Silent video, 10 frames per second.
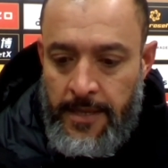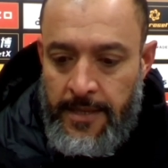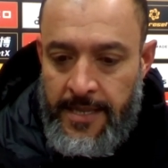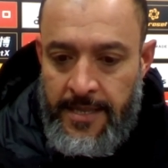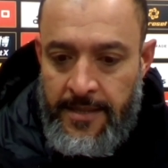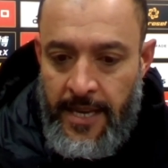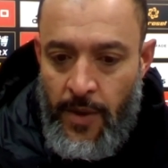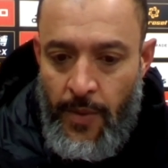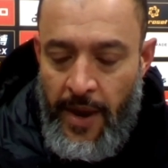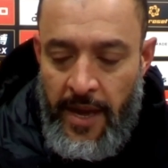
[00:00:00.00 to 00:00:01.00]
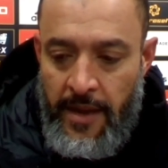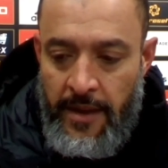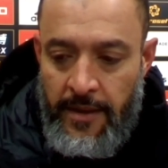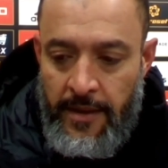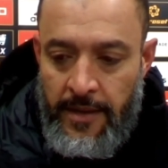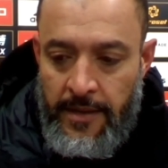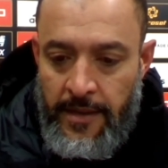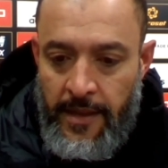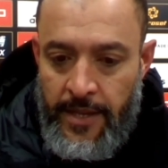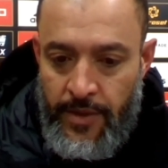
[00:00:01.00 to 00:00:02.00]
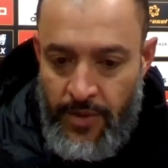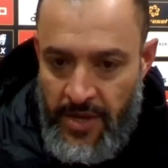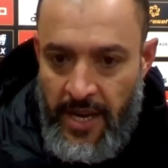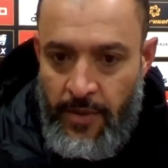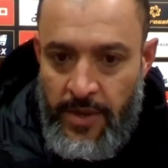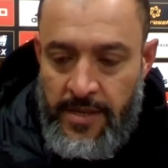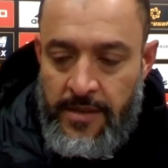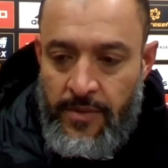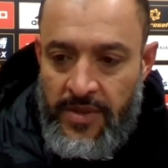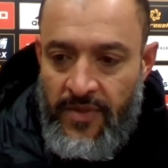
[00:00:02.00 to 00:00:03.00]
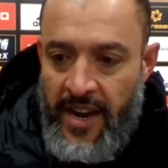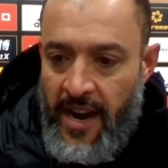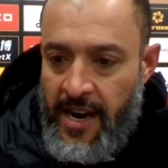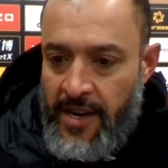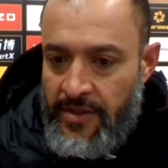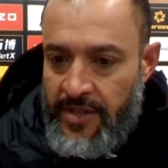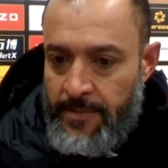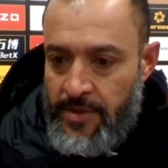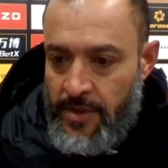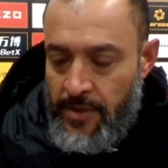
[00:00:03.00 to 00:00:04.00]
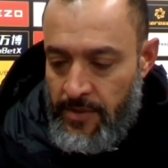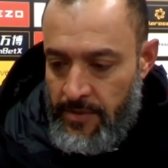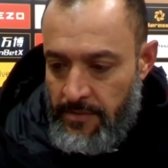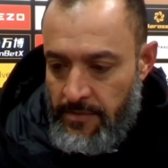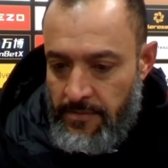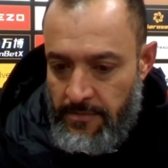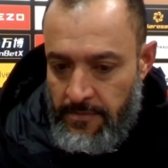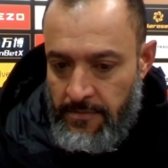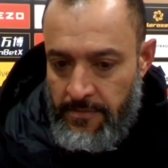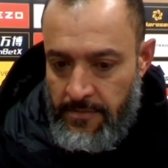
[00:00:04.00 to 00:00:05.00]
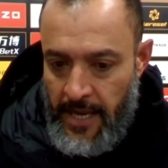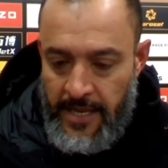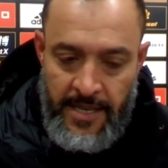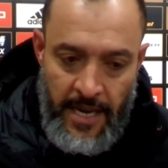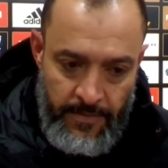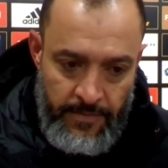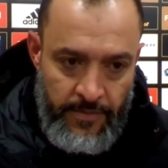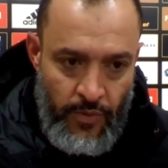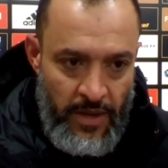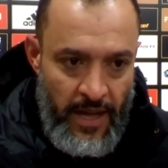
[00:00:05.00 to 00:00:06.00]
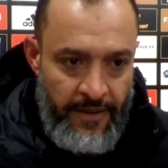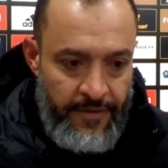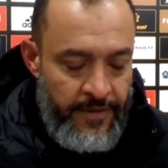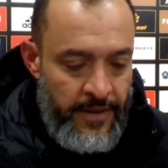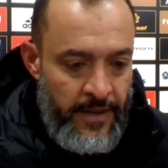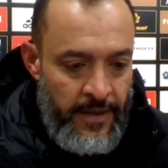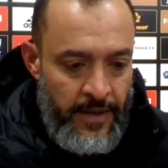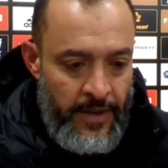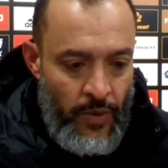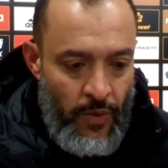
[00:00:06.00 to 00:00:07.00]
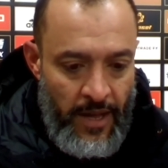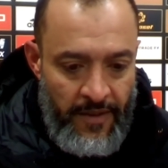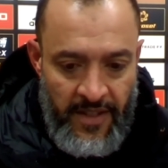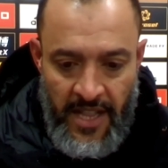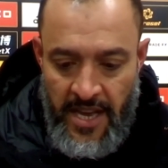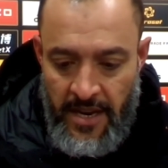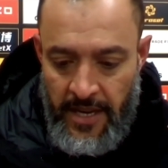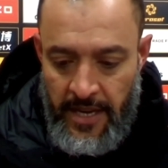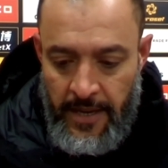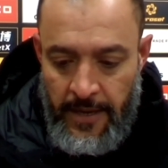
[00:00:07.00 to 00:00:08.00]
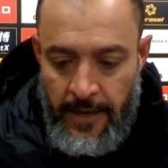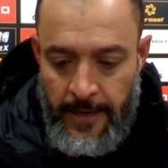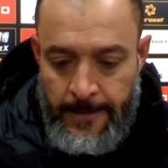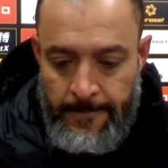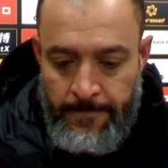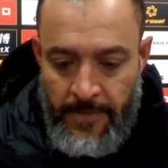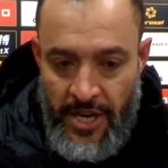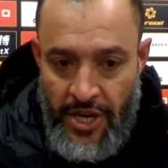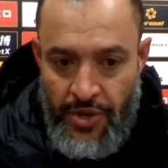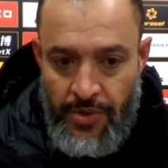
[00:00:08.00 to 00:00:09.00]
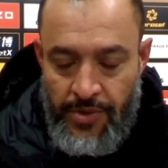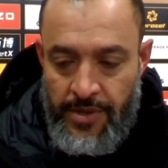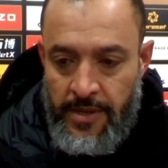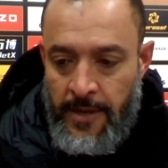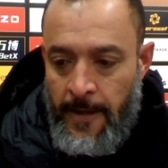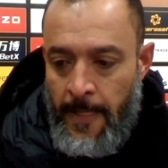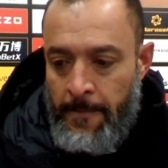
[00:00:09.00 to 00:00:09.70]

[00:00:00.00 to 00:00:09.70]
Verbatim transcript: It doesn't take away that today was very hard on them. So next game we'll have clearly issues